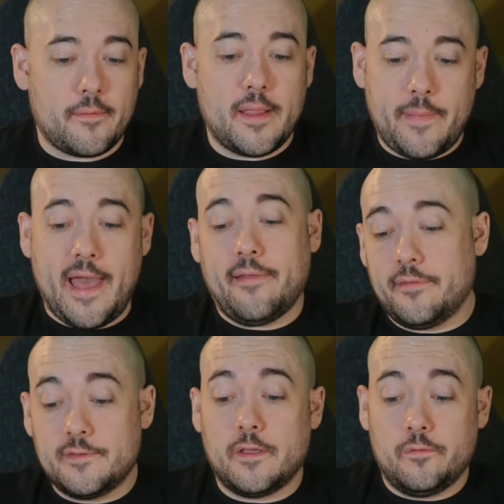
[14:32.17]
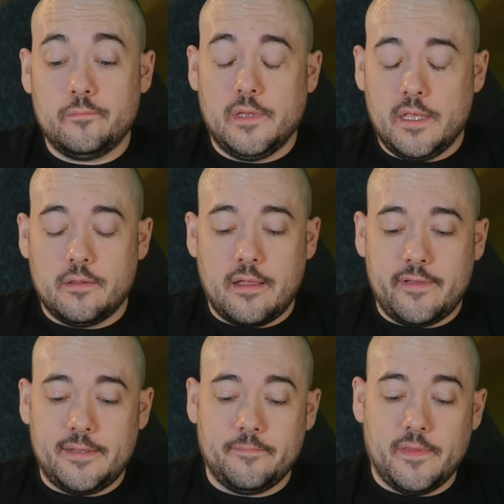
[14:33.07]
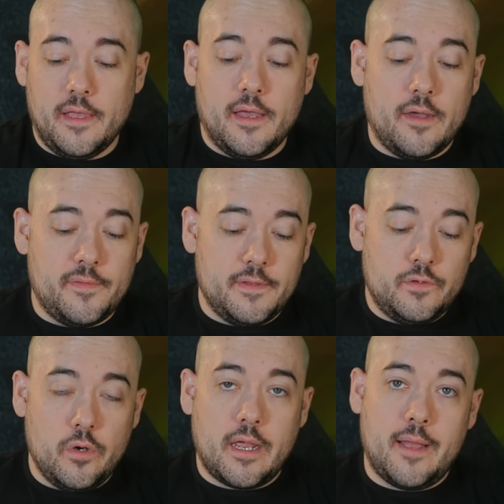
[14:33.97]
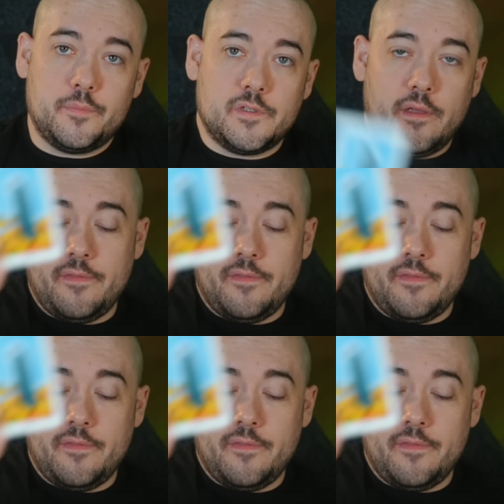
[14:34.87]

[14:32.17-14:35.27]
the right path. So, love it. Uh, with the Two of Cups, you